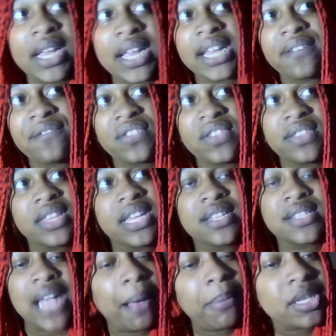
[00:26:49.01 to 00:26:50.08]
If the
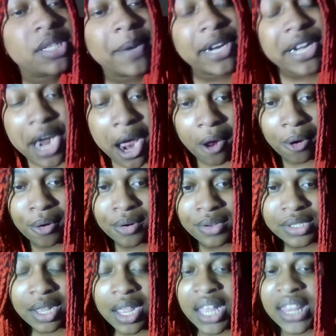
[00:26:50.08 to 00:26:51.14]
establishment
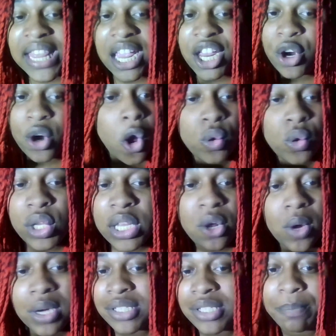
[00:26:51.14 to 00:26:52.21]
knows that you're only
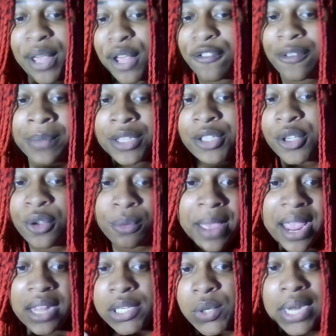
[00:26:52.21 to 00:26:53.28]
going to pick from the two
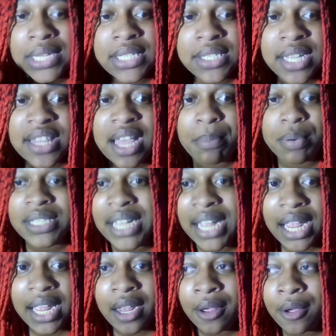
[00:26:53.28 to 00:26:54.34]
main choices that they
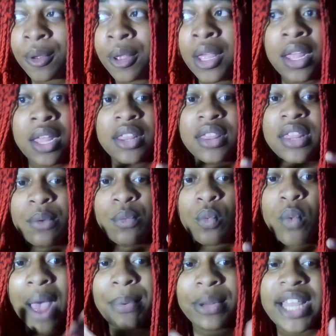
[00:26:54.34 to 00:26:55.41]
present you, then
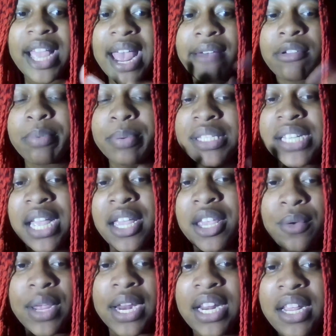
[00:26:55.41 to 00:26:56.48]
why would they ever present you
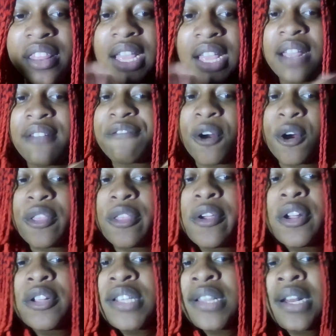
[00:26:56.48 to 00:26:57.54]
anything
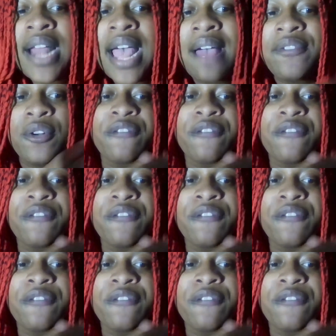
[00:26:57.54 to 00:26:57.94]
further to the left or